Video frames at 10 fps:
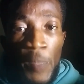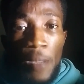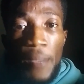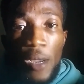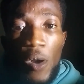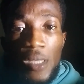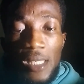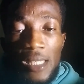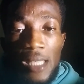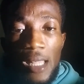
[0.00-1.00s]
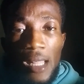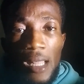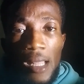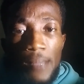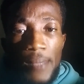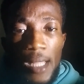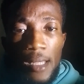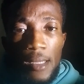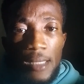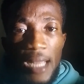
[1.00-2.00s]
because
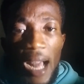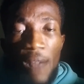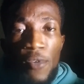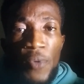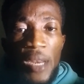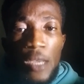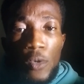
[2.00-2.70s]
they haven't really